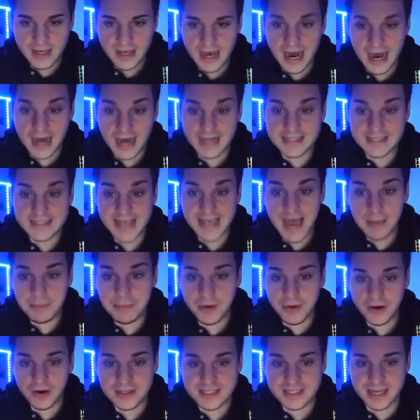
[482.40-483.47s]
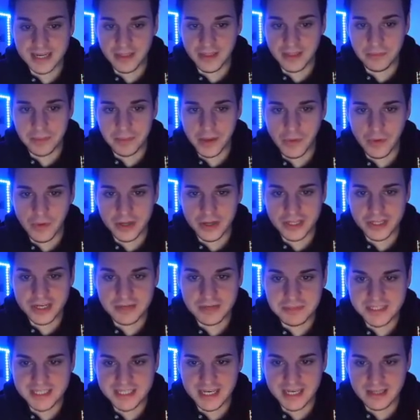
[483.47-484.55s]
Tapion is another big one. You're going to
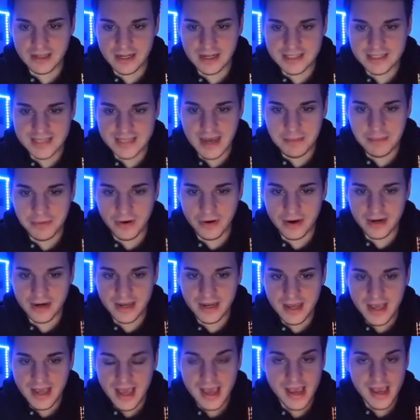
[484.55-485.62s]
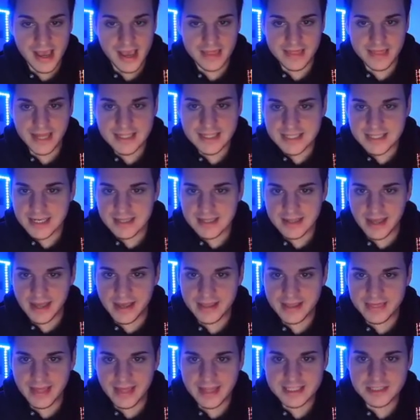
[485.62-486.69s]
be seeing a lot of Tapion. And that's it.
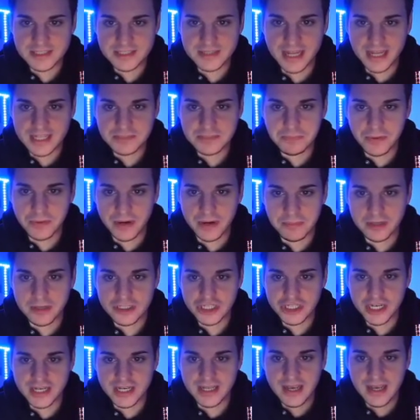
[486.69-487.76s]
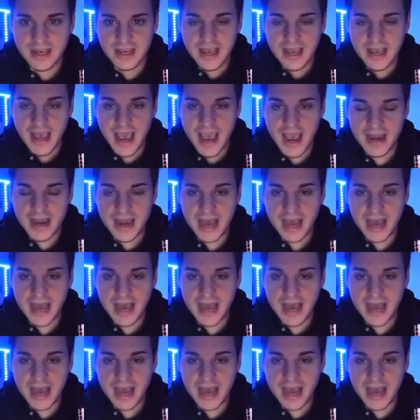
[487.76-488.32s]
Like that's pretty much it. And